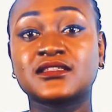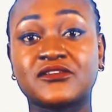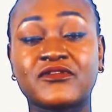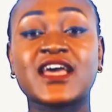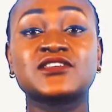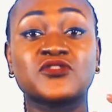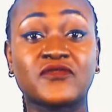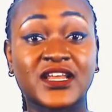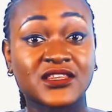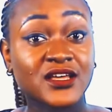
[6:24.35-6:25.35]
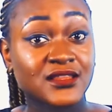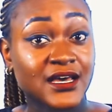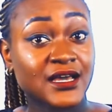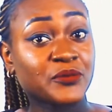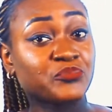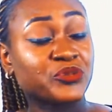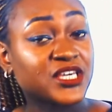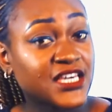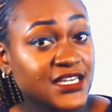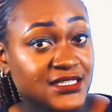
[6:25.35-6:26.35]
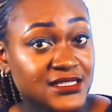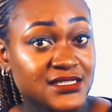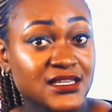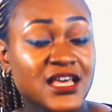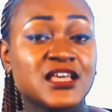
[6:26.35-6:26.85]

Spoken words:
the right of another begins.